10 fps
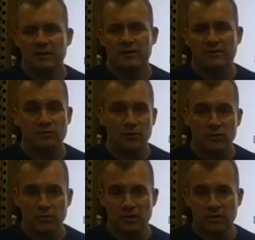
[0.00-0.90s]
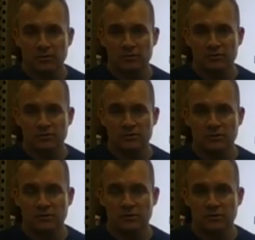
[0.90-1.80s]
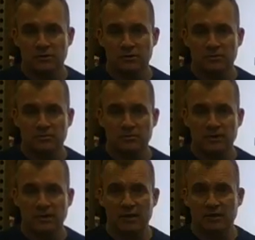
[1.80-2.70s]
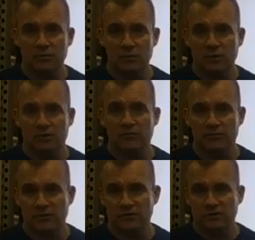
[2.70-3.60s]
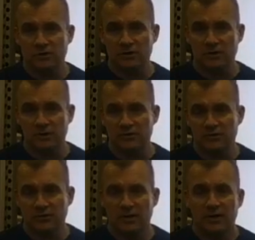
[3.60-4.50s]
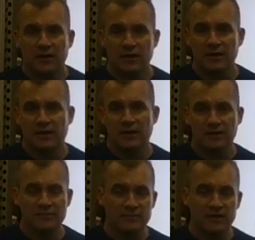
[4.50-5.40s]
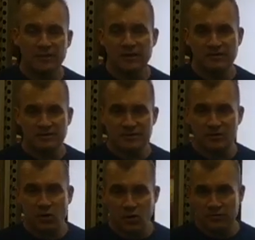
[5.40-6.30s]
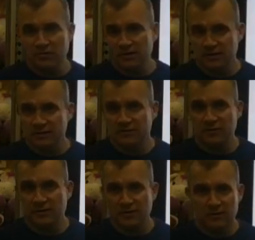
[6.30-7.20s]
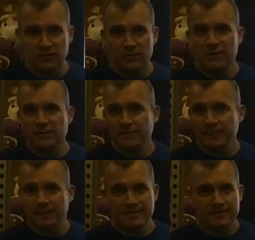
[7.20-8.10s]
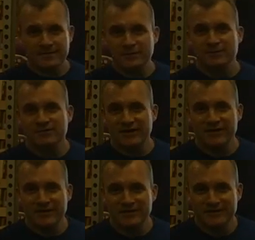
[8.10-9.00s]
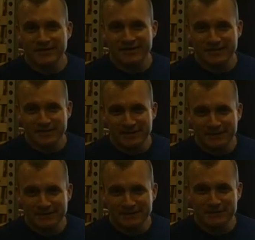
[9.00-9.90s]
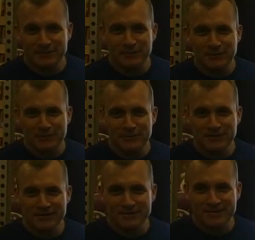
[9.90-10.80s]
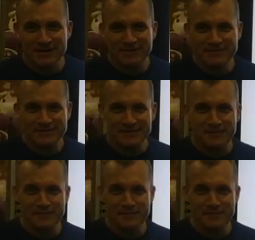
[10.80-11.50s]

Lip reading: 43 years. And we are finishing this. And if anybody has seen Harvey in this video, give me a shout out by email, because you know who I'm talking about. So